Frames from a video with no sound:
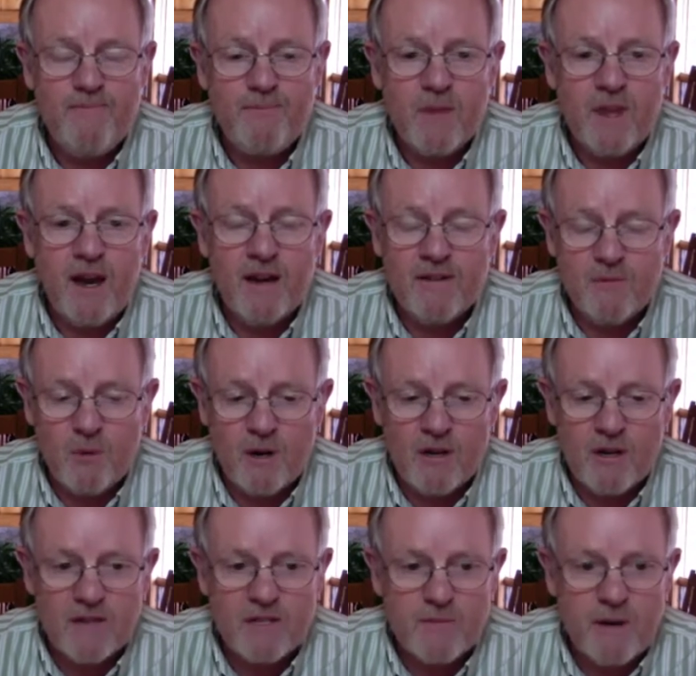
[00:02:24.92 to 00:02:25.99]
One of
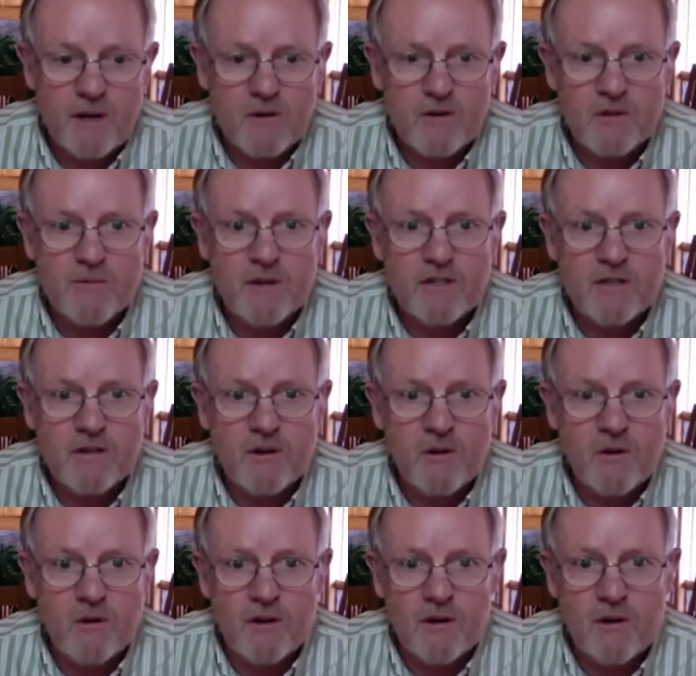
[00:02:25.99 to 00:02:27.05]
the speakers mentioned
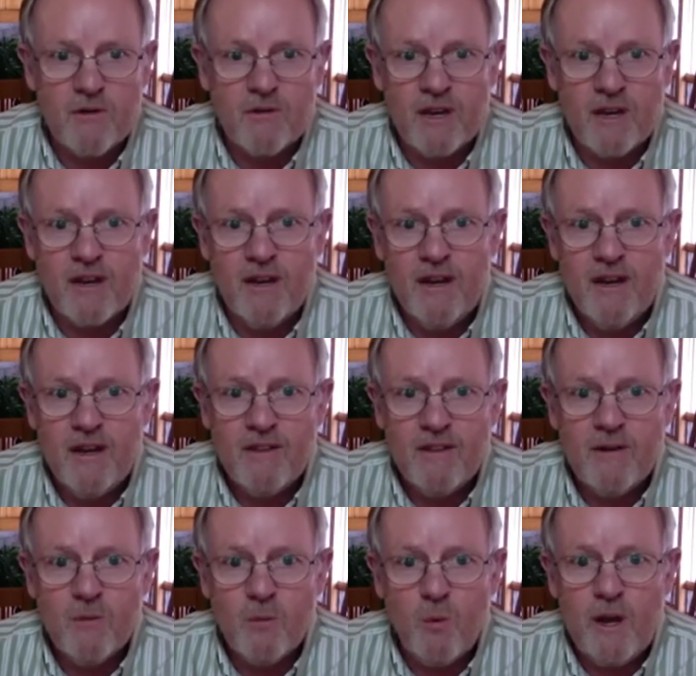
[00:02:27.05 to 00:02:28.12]
earlier that
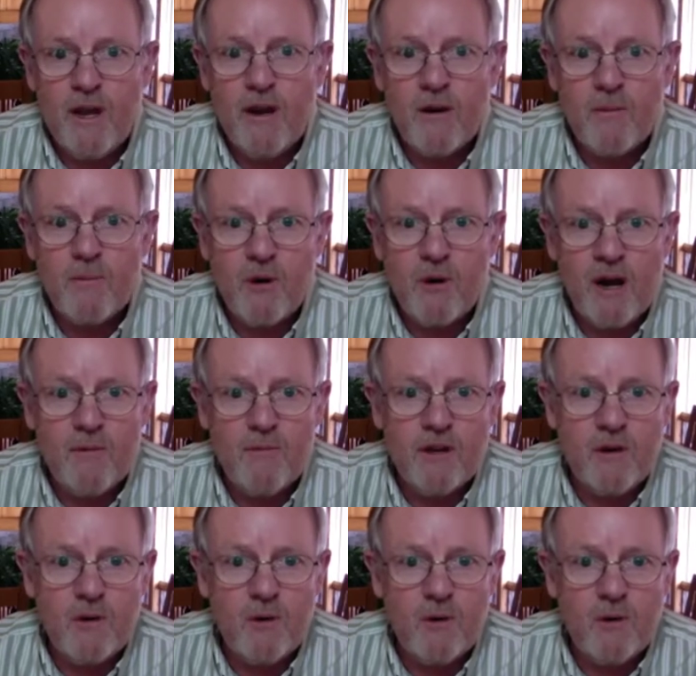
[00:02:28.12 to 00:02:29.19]
we are probably
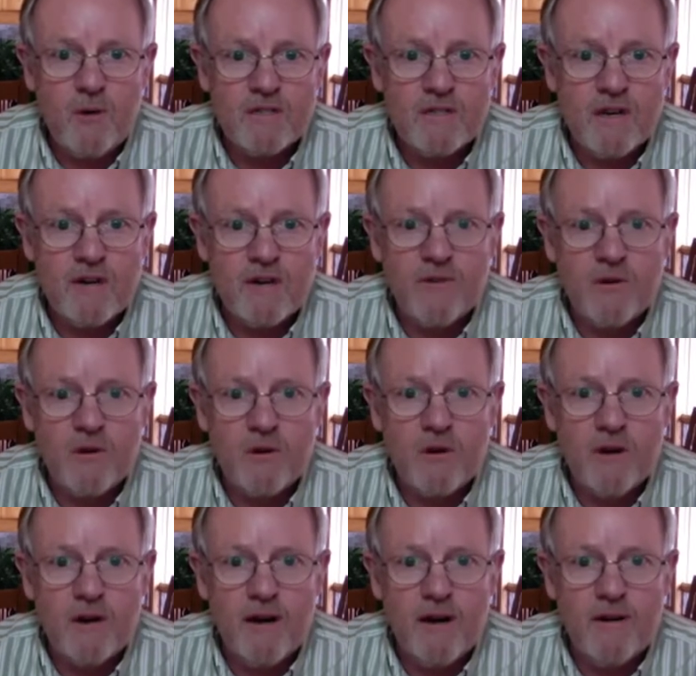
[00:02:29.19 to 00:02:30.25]
going to
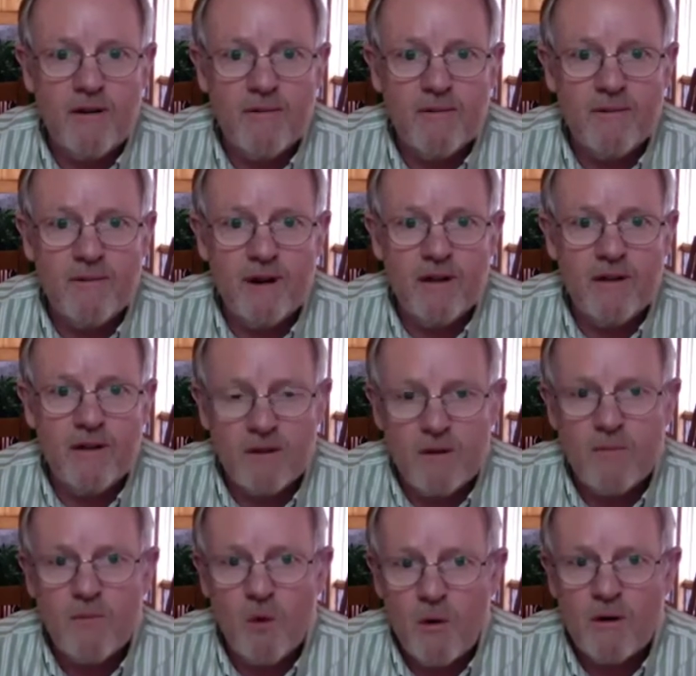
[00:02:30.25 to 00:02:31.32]
suffer a little
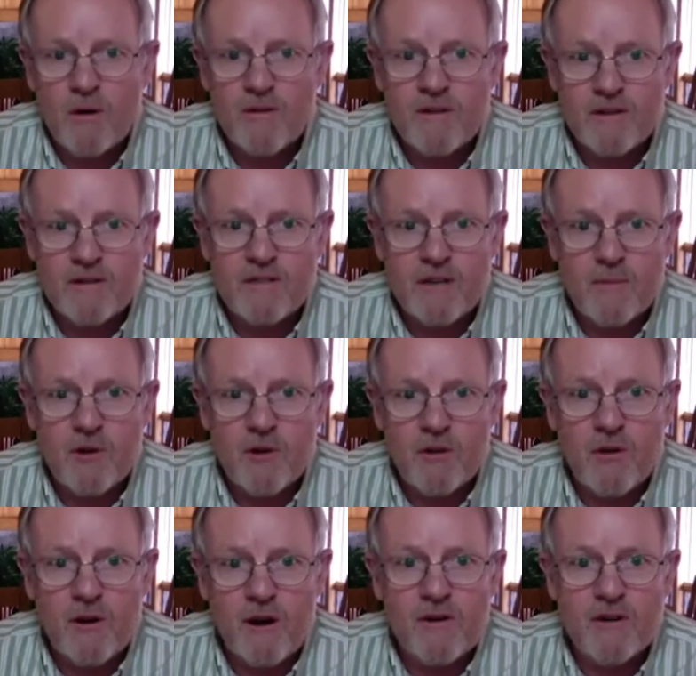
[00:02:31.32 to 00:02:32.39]
more than some
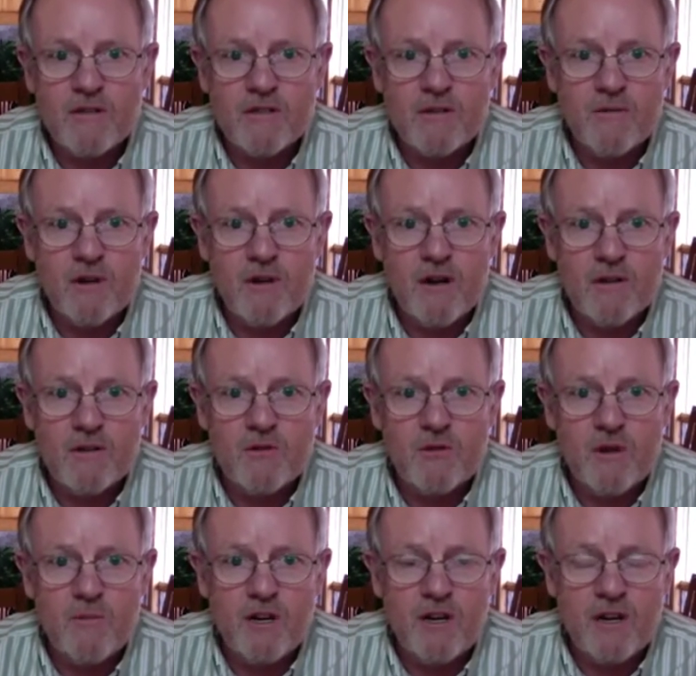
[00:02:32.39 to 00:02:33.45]
other areas of the
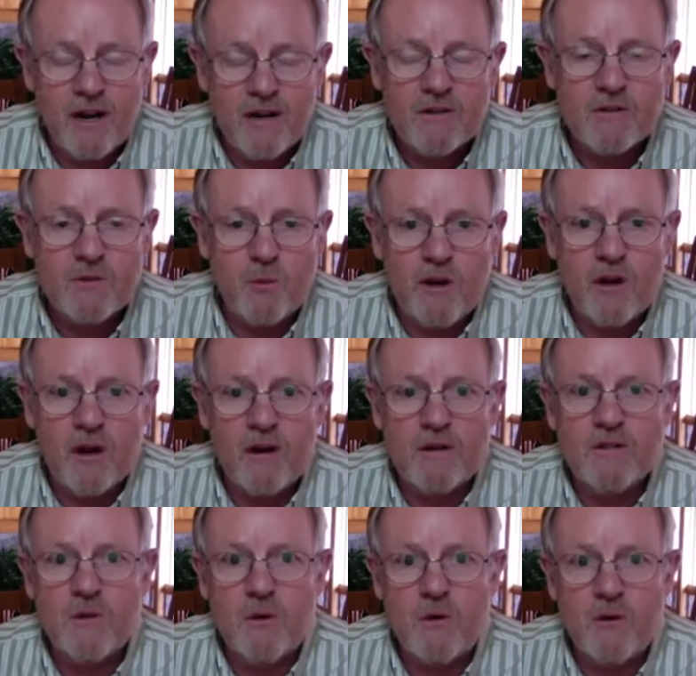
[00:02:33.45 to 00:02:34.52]
country because we are
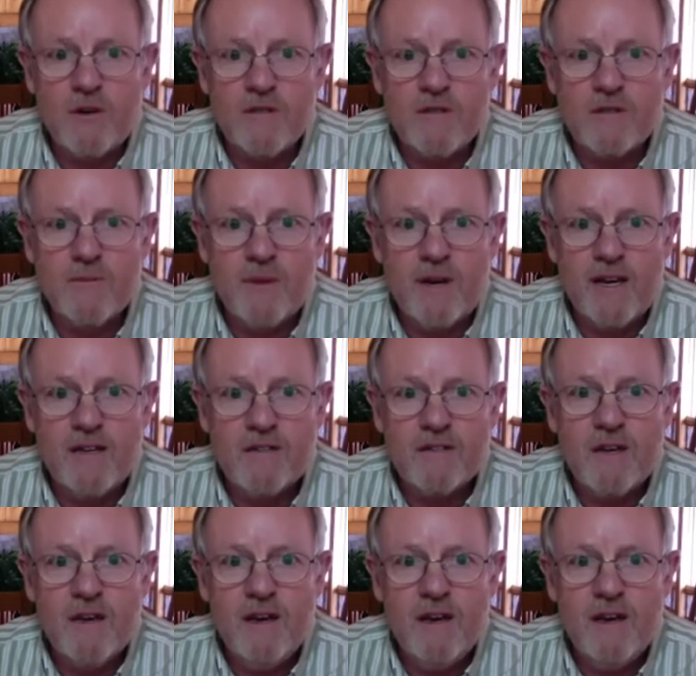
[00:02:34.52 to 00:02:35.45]
tourism based,